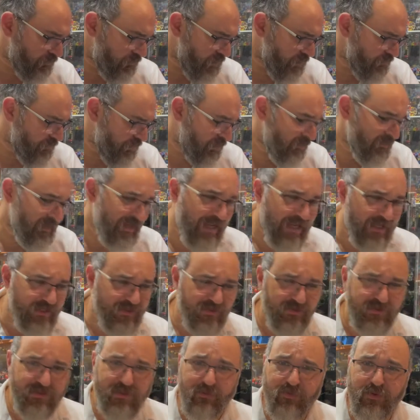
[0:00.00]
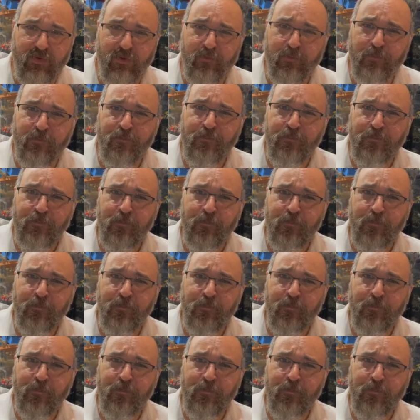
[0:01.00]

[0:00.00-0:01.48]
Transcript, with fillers: But let me ask you something.